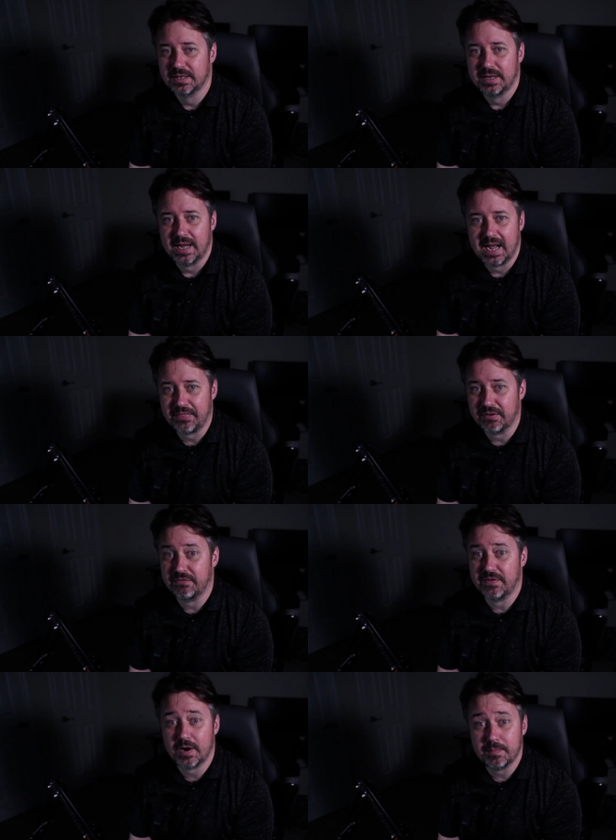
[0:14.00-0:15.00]
at
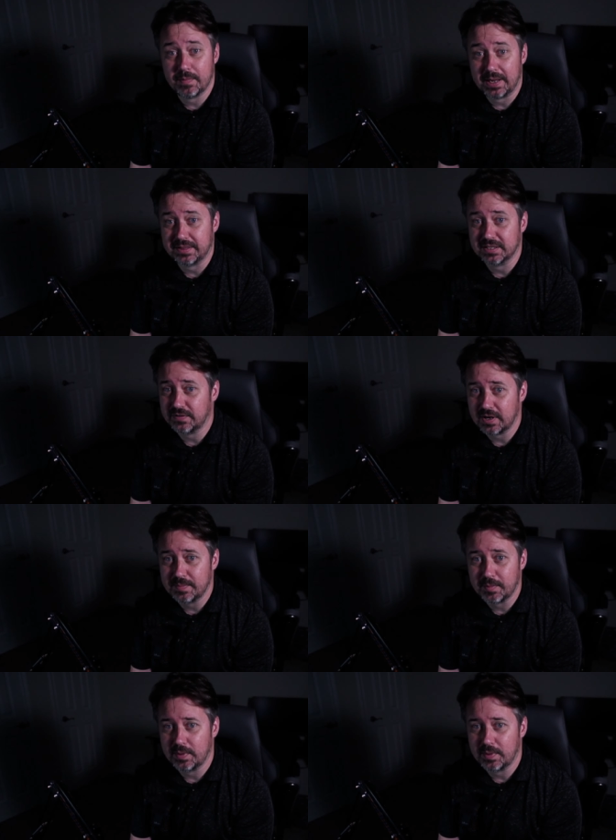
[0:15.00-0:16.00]
this very
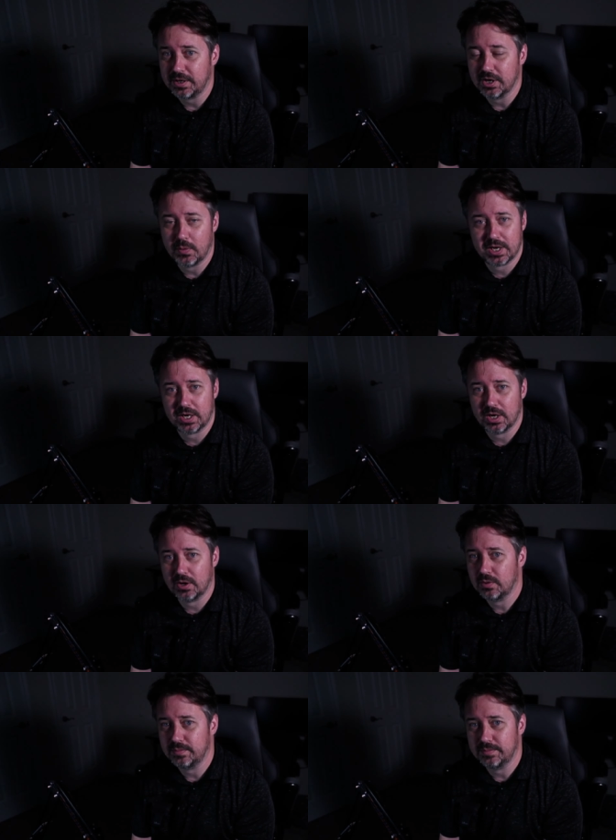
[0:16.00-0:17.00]
moment, you know, it can
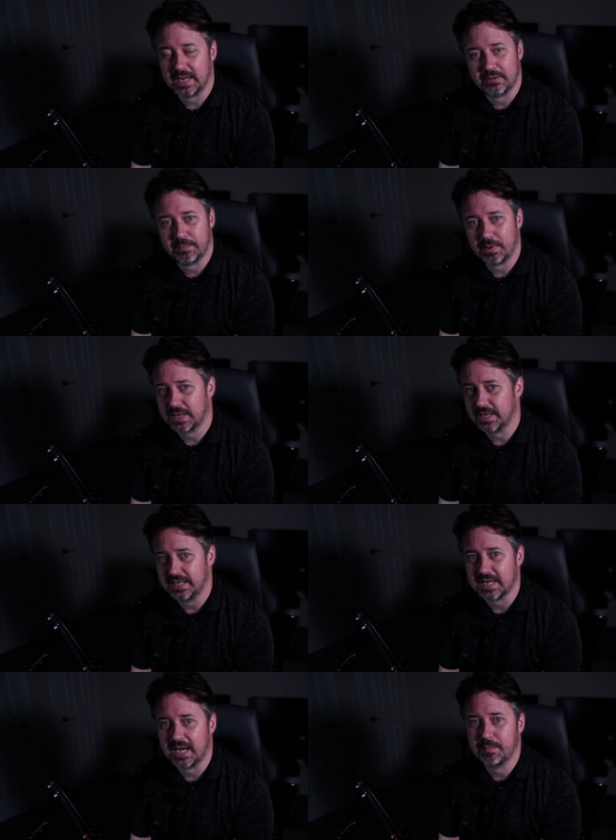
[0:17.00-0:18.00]
go down the bucket
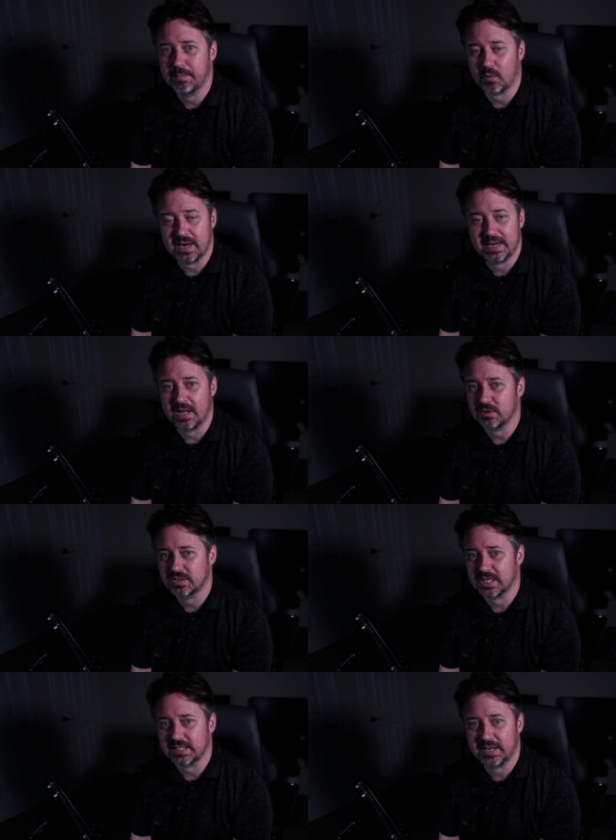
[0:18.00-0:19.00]
anytime, but right now it looks
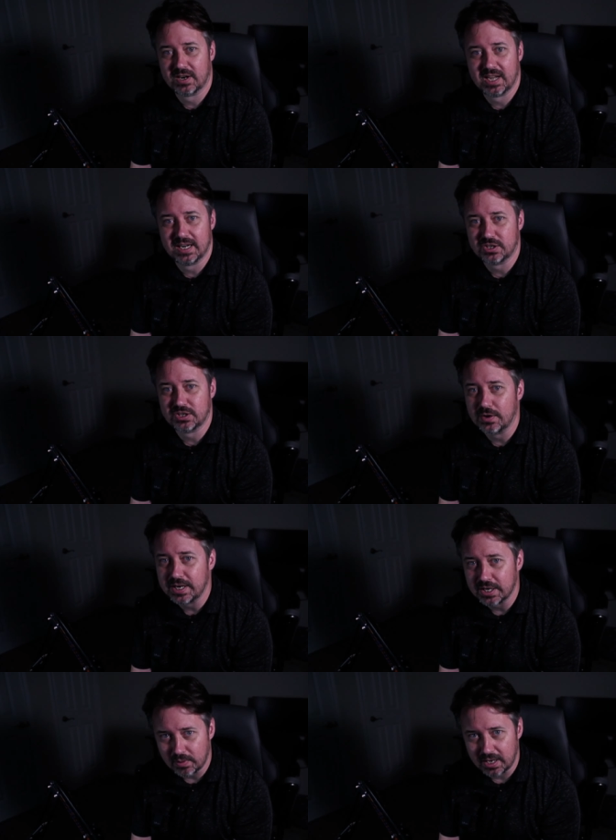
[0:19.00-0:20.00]
like they are kind of turning
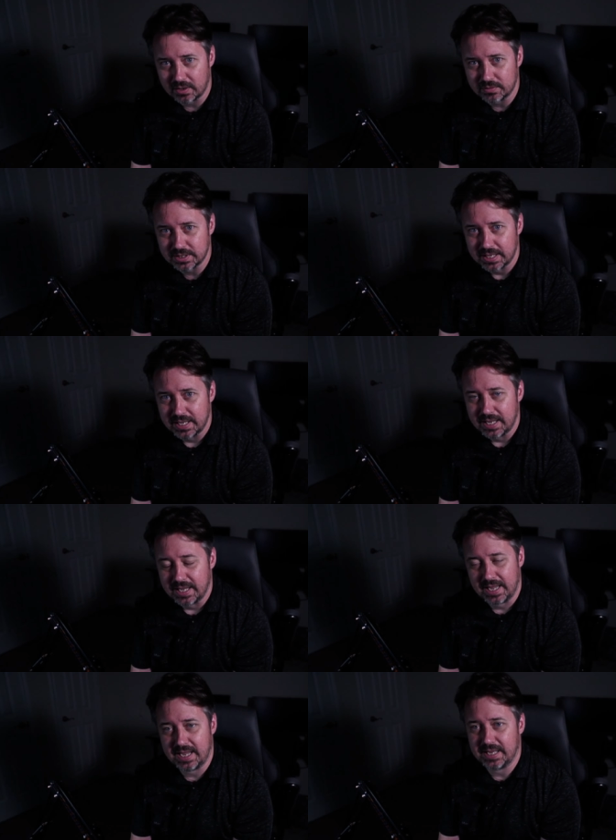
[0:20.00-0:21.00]
it around
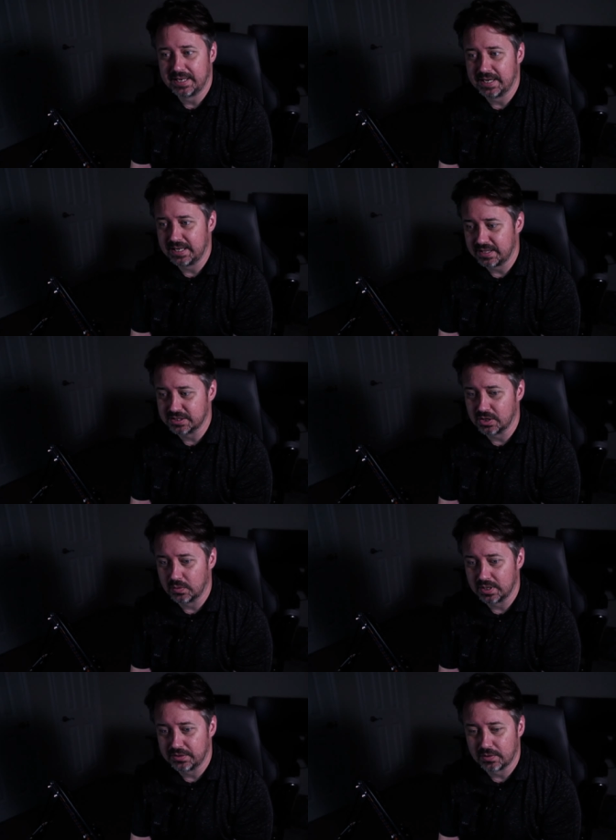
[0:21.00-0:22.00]
and getting things
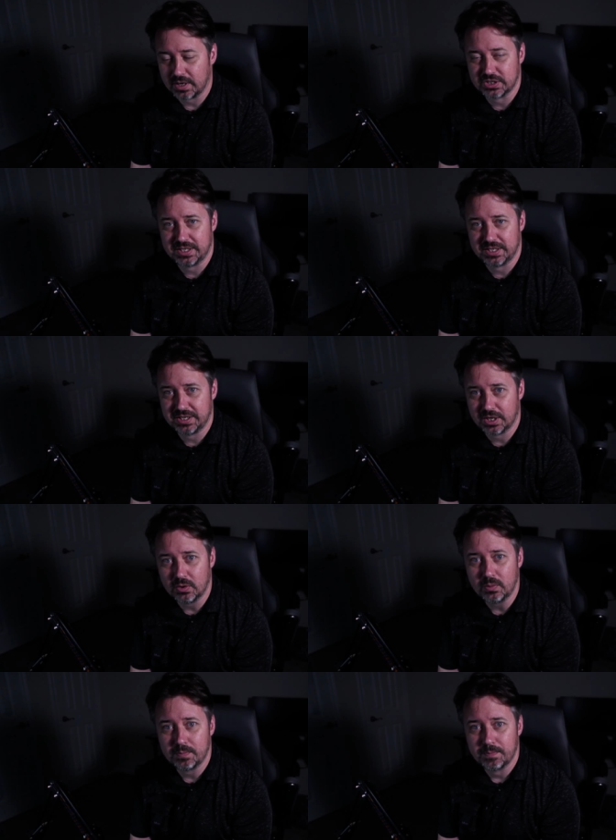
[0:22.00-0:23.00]
going in the direction they need to
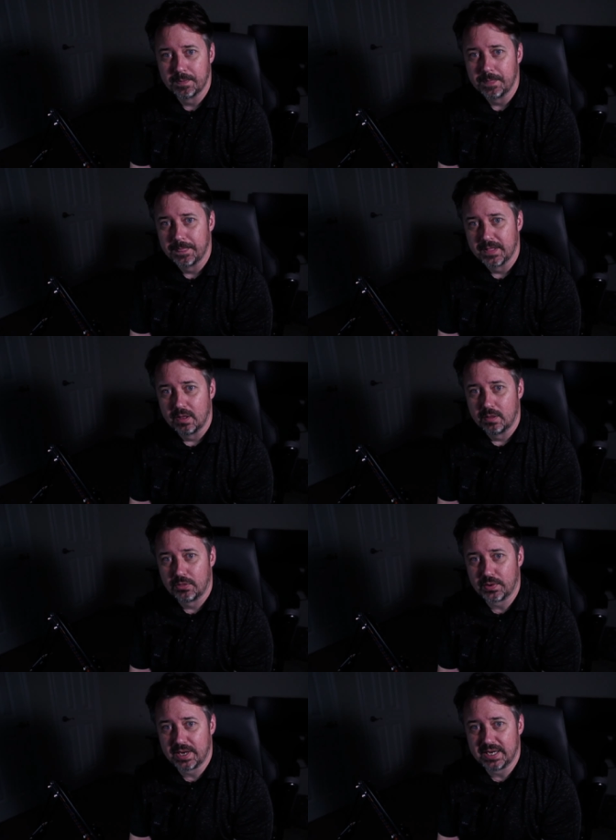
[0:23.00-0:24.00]
go.
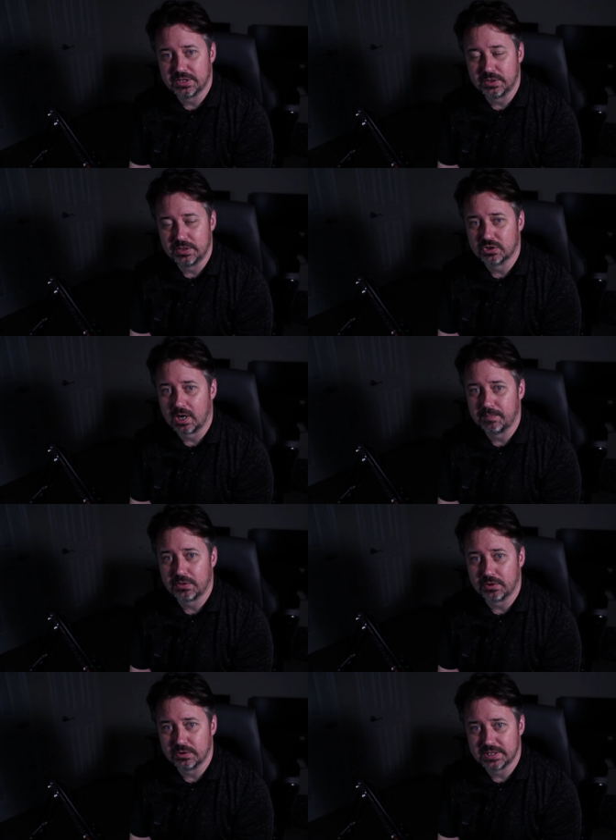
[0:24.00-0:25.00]
3.18 dropped
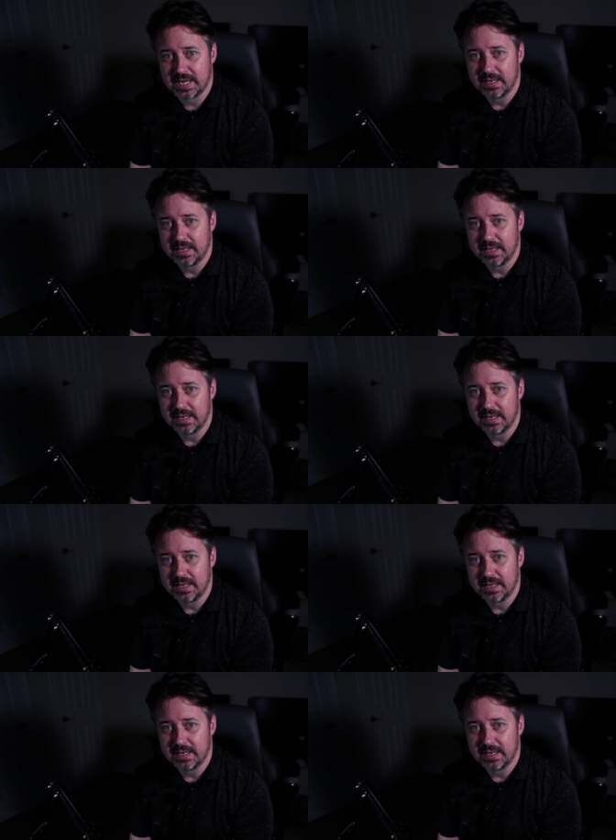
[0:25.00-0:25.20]
Thursday,